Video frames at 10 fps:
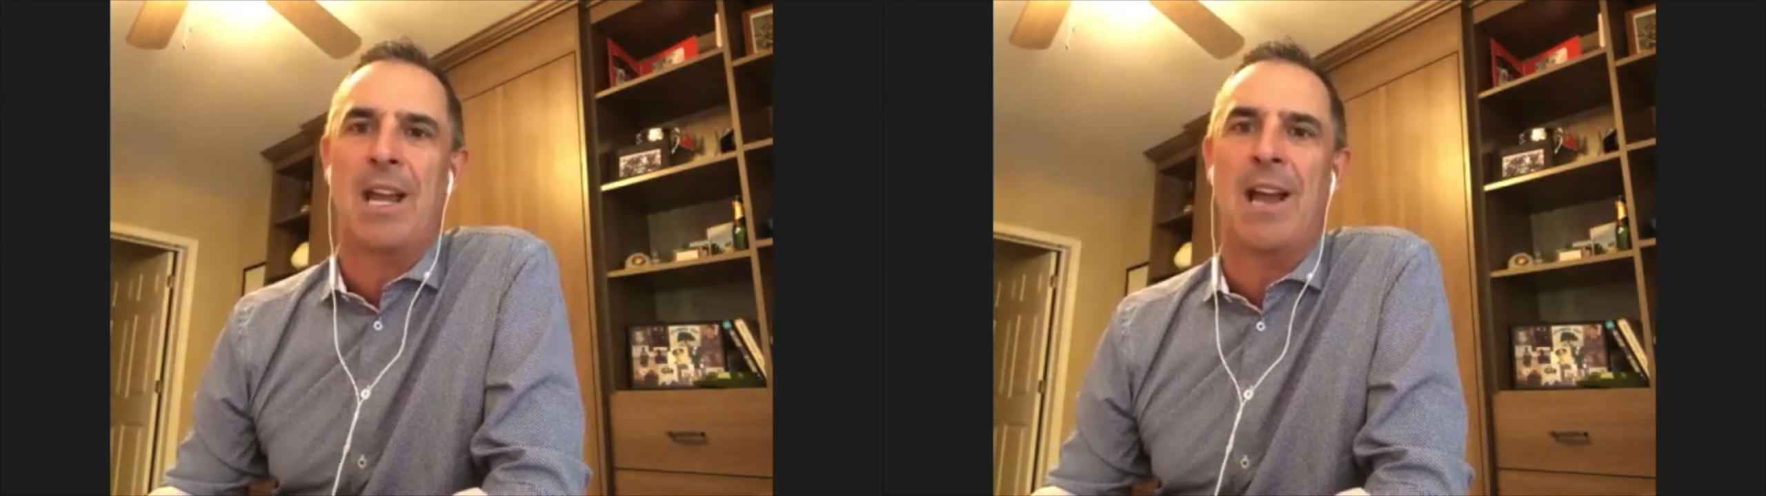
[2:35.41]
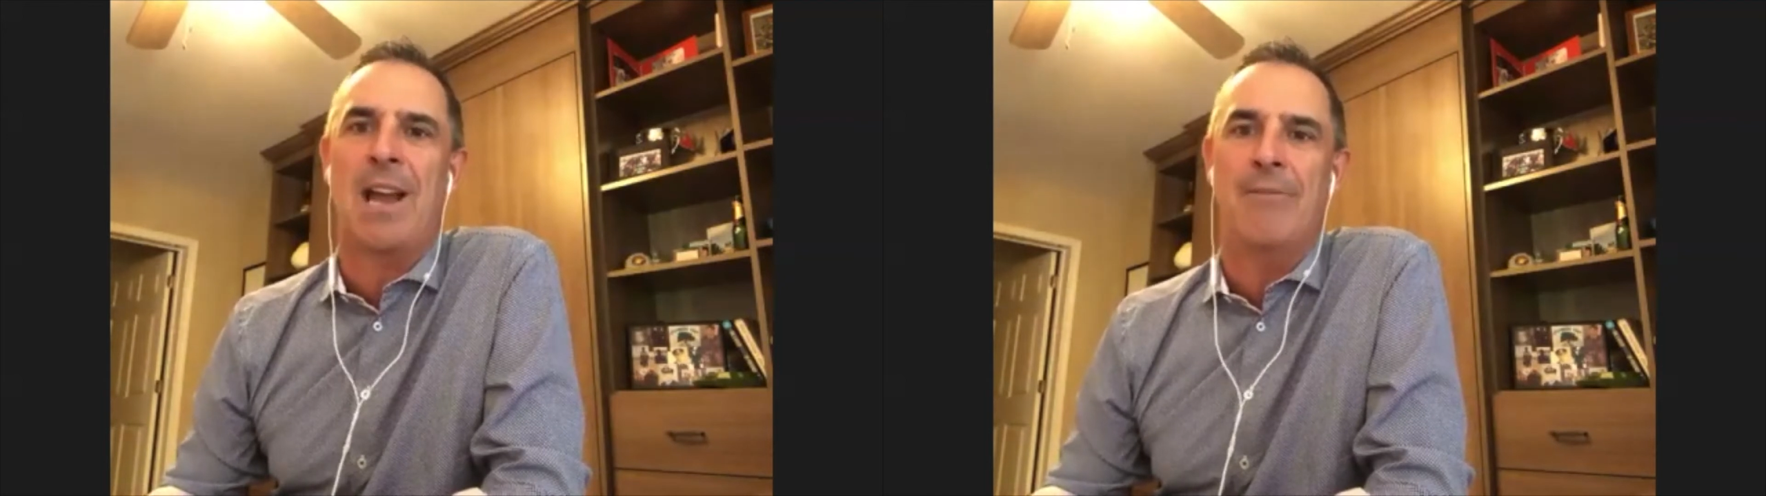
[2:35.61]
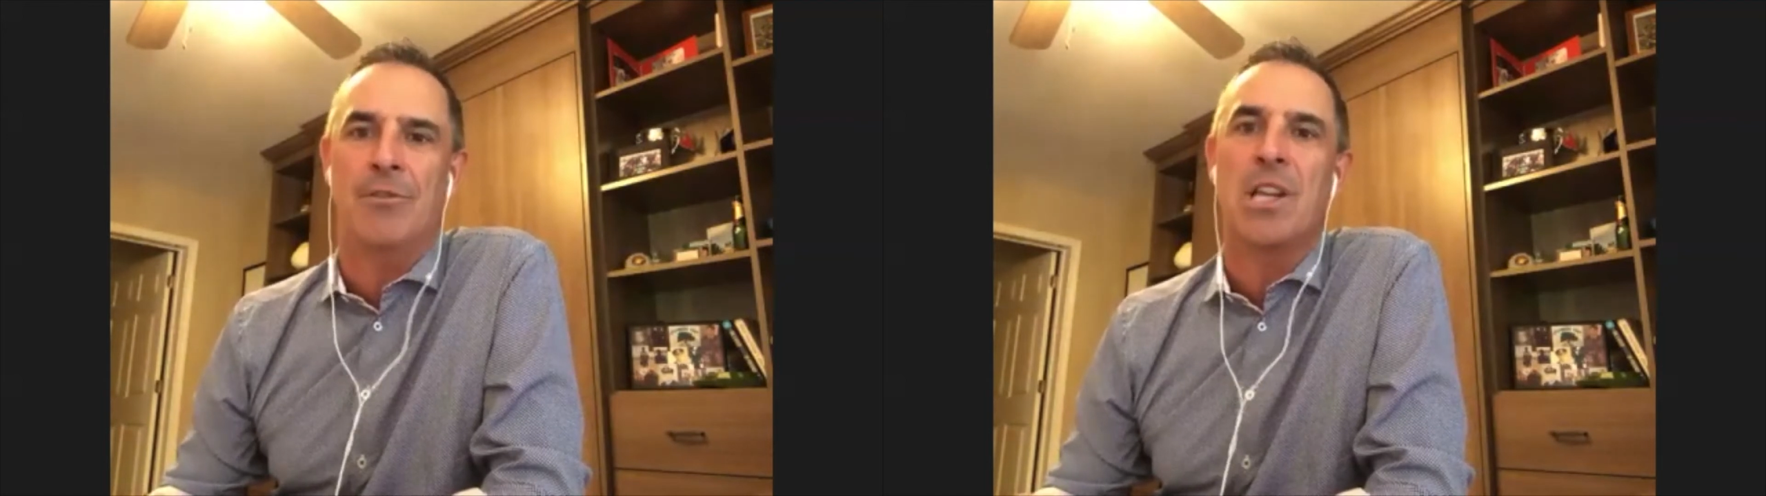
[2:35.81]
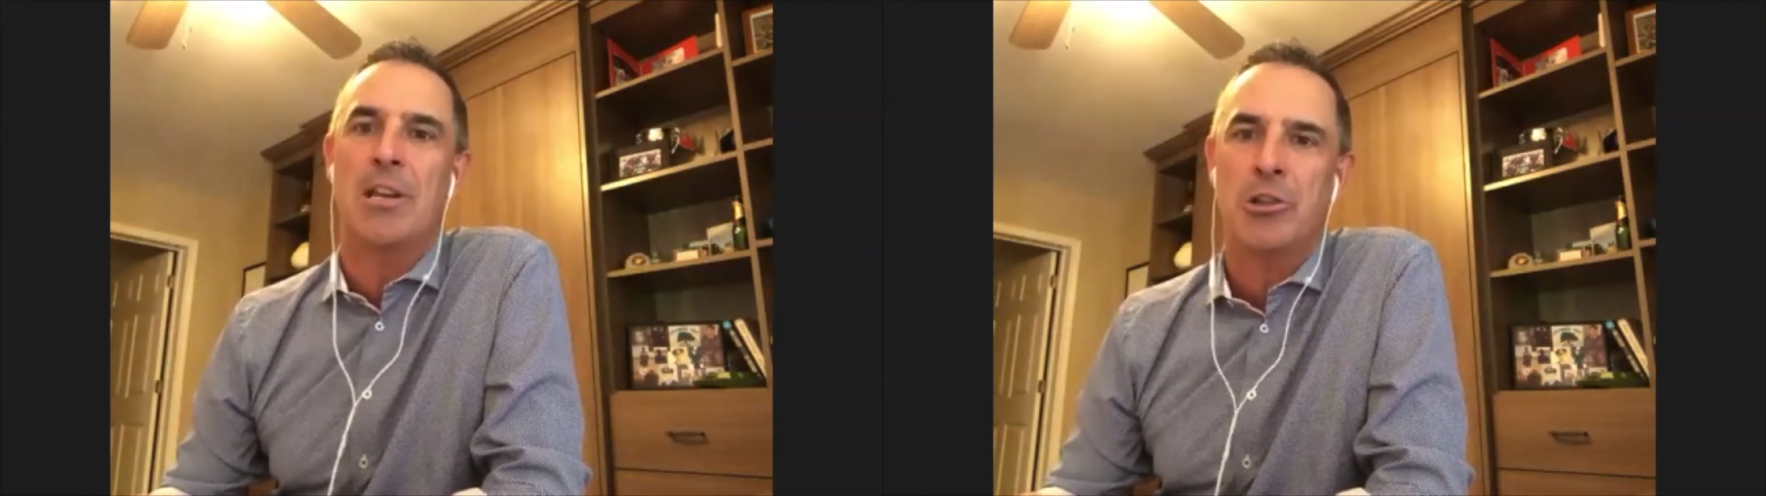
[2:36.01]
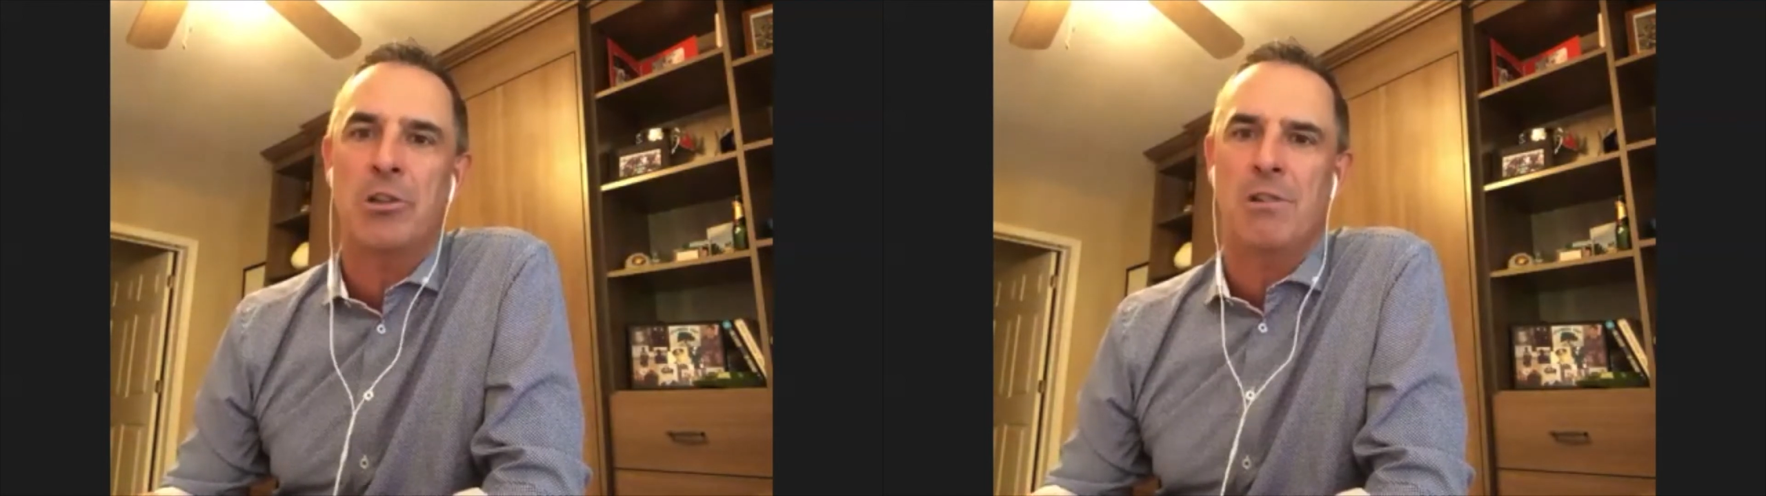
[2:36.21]

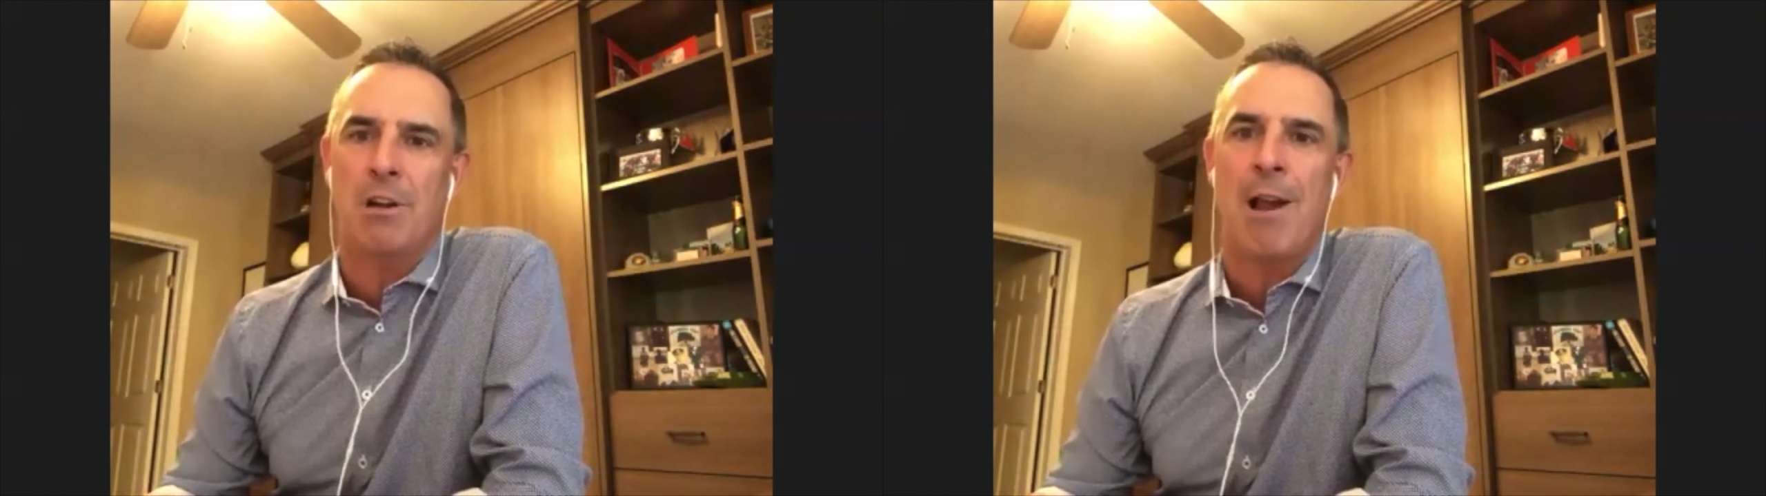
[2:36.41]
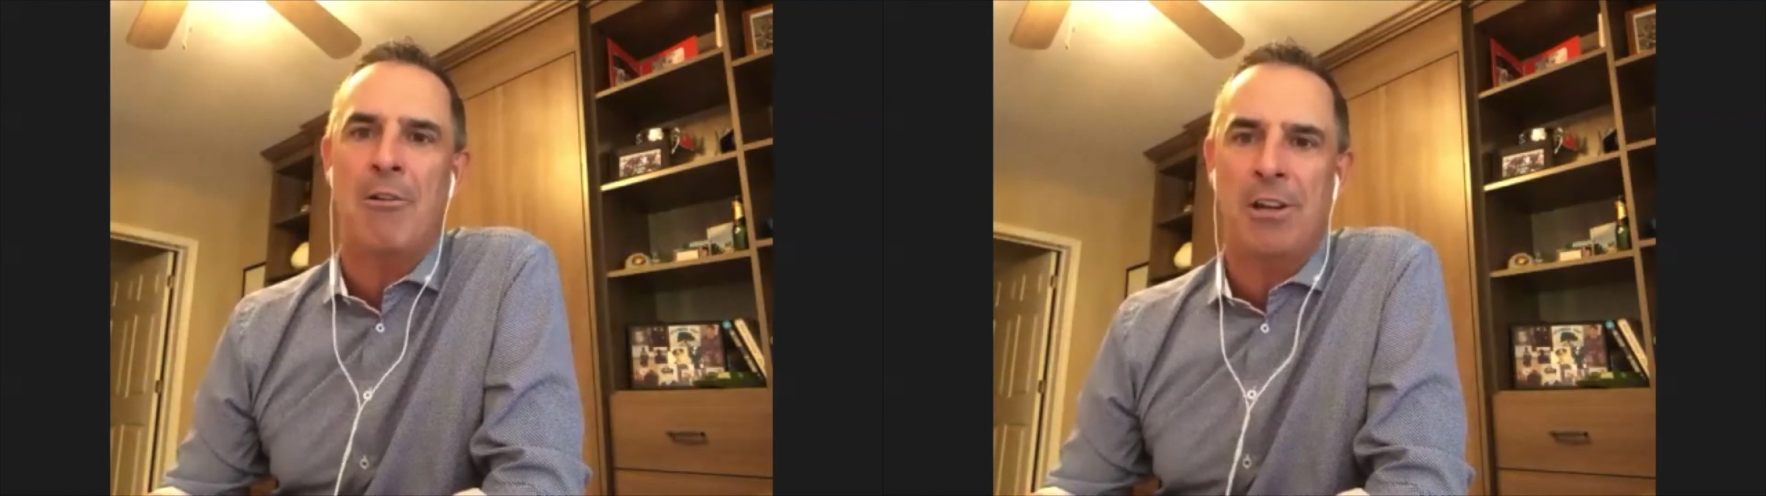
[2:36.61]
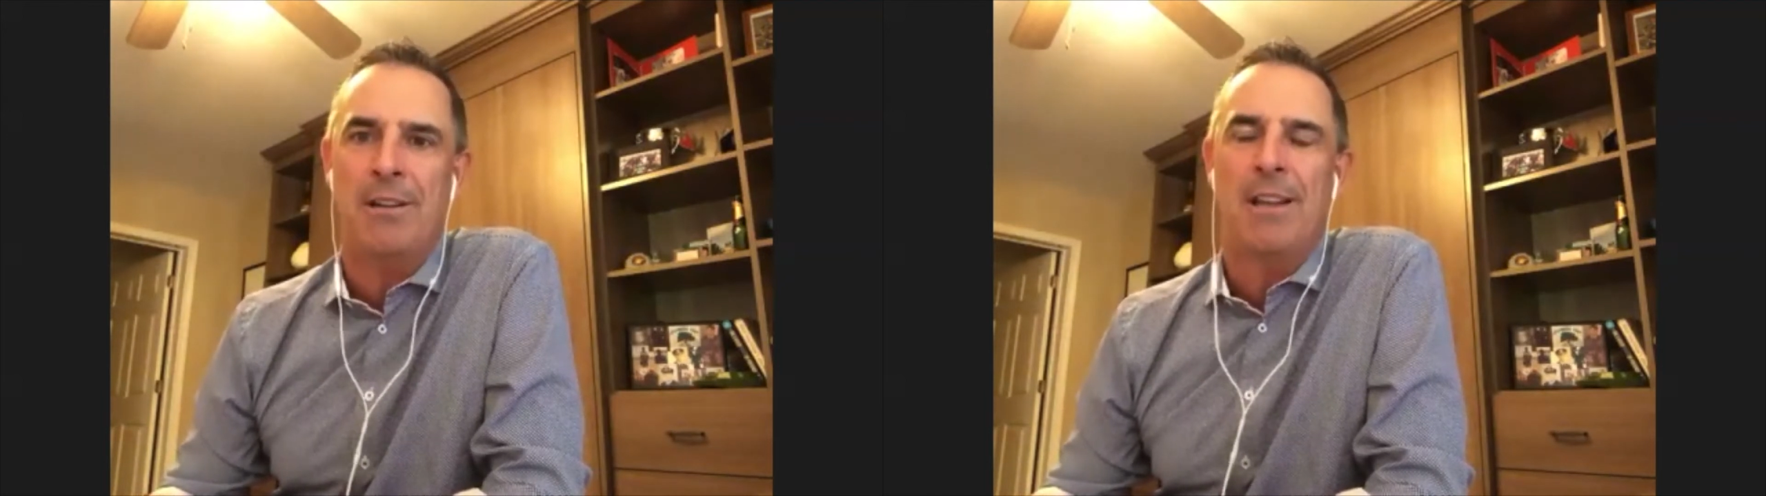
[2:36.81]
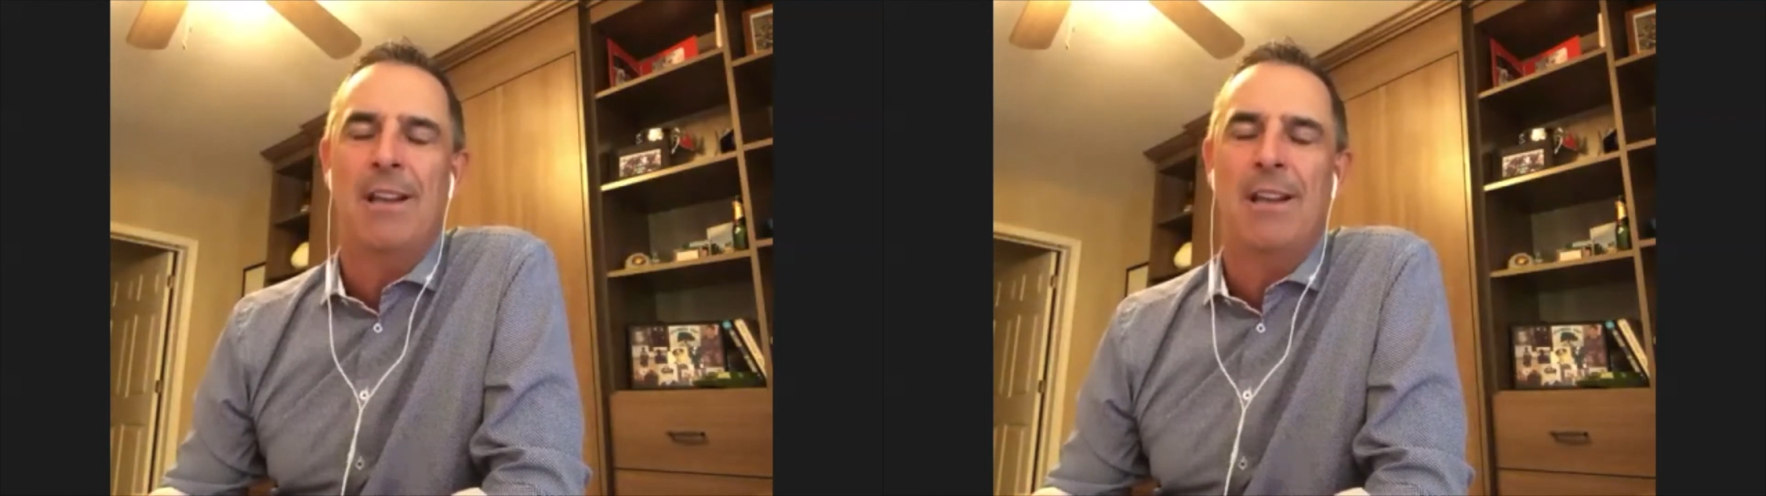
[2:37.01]
conversation around it.